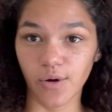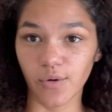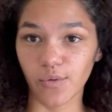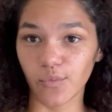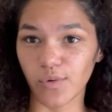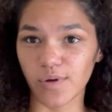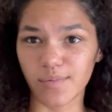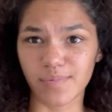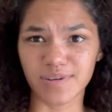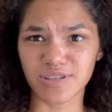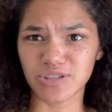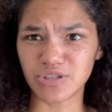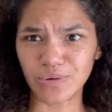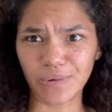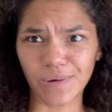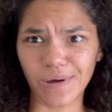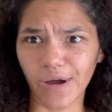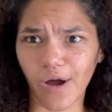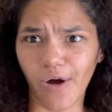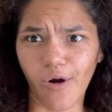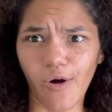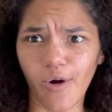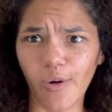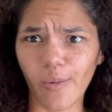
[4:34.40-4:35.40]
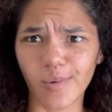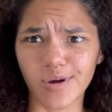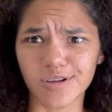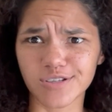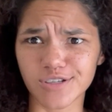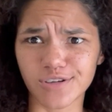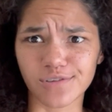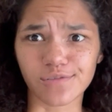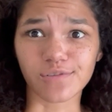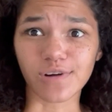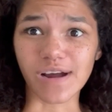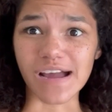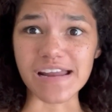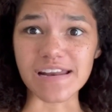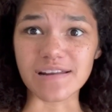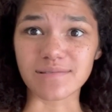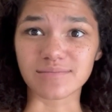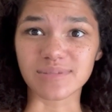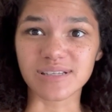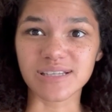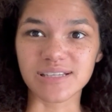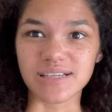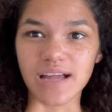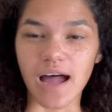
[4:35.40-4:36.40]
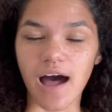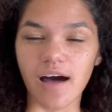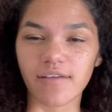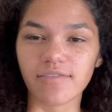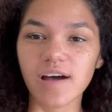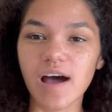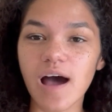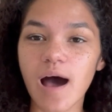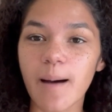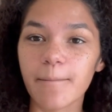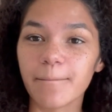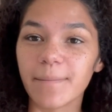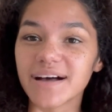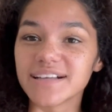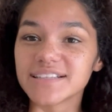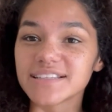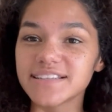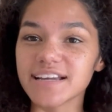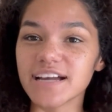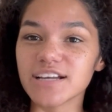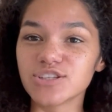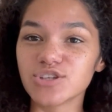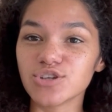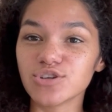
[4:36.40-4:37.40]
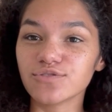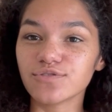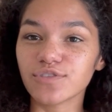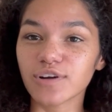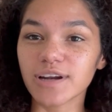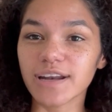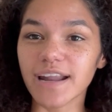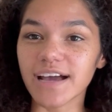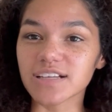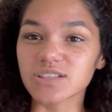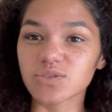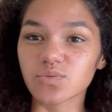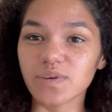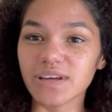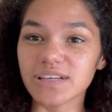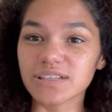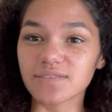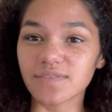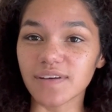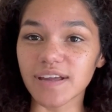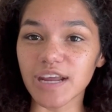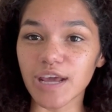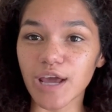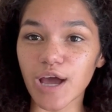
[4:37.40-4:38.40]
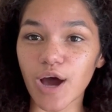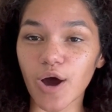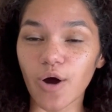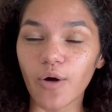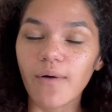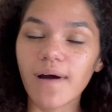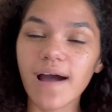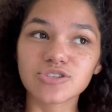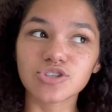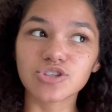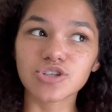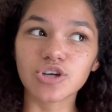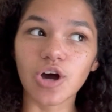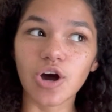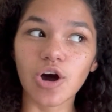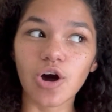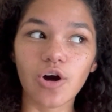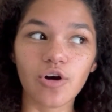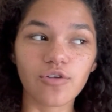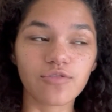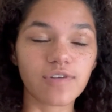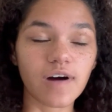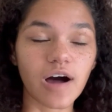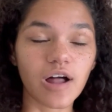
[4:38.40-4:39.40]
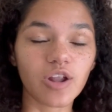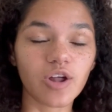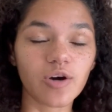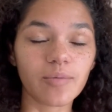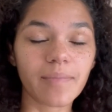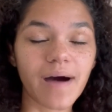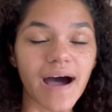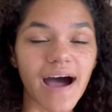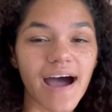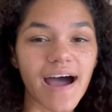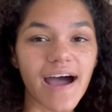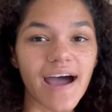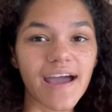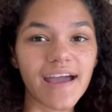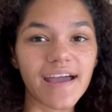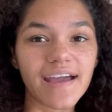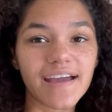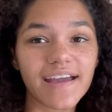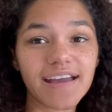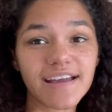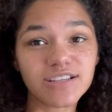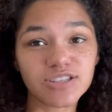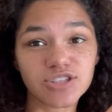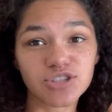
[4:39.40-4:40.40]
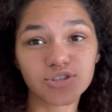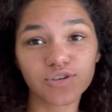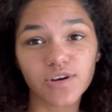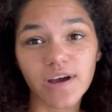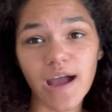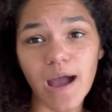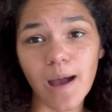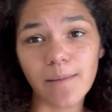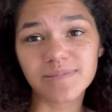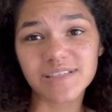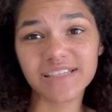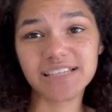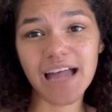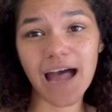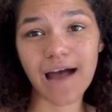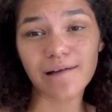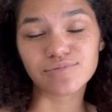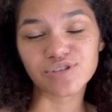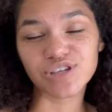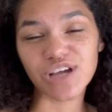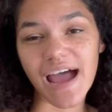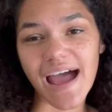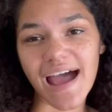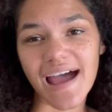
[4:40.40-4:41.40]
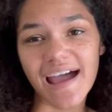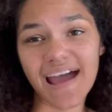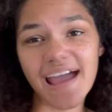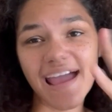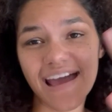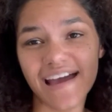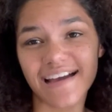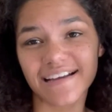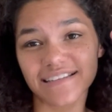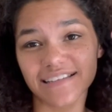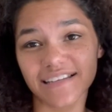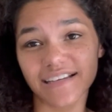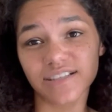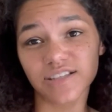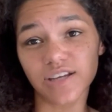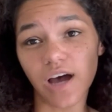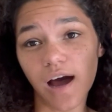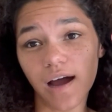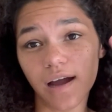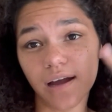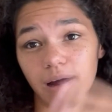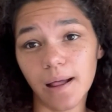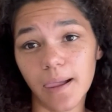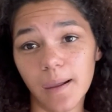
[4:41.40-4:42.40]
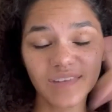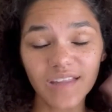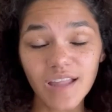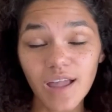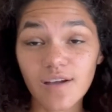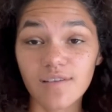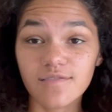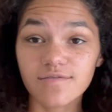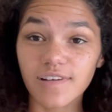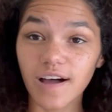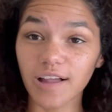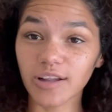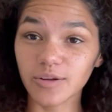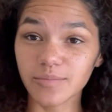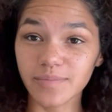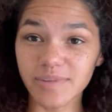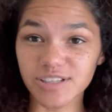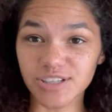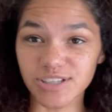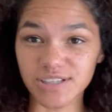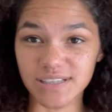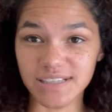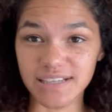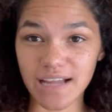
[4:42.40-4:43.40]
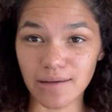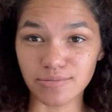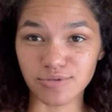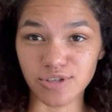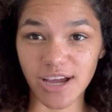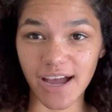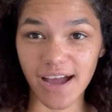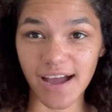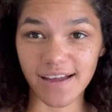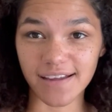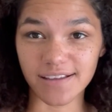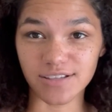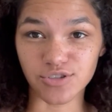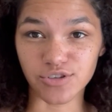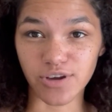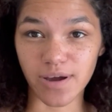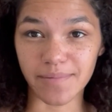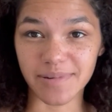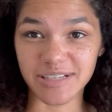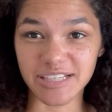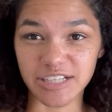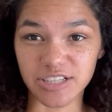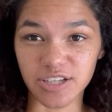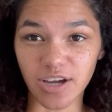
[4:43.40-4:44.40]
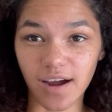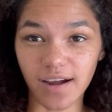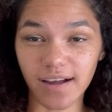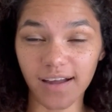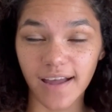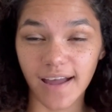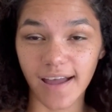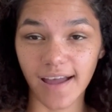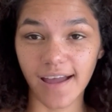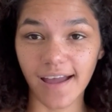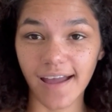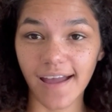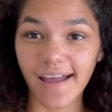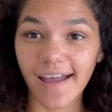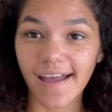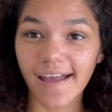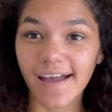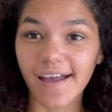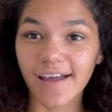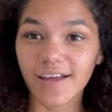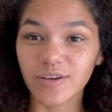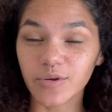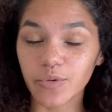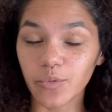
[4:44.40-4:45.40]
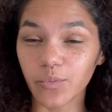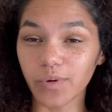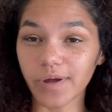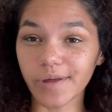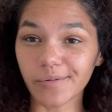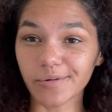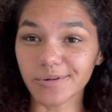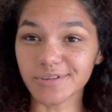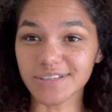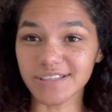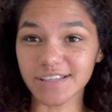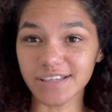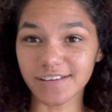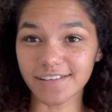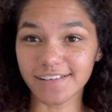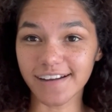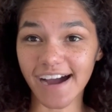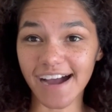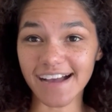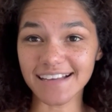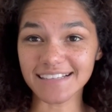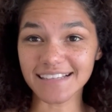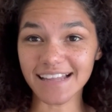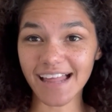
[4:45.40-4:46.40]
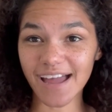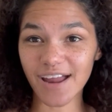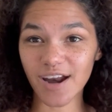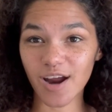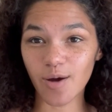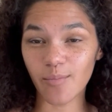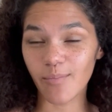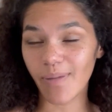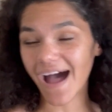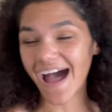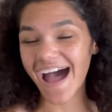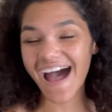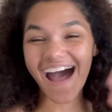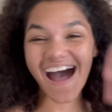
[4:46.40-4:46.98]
we've been doing a whole bunch of random stuff. But stay tuned for next week's video. Go follow my Instagram, Snapchat, and TikTok. Follow Mitch's Snapchat, Instagram, and TikTok. And we will see you guys later. Bye!